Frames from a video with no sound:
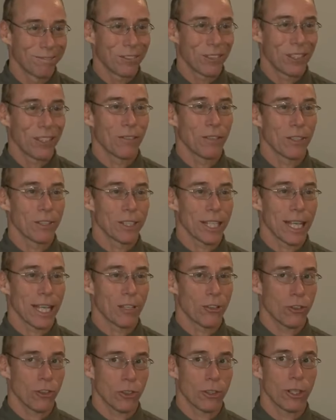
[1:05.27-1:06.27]

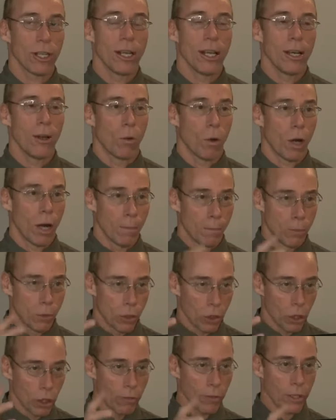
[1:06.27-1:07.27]
civilization
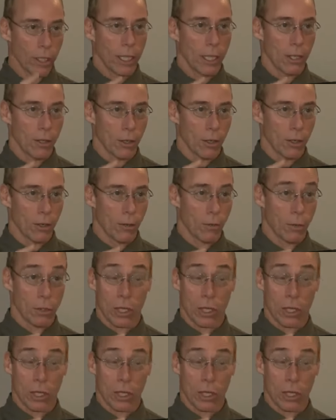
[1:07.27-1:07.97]
observing the Earth,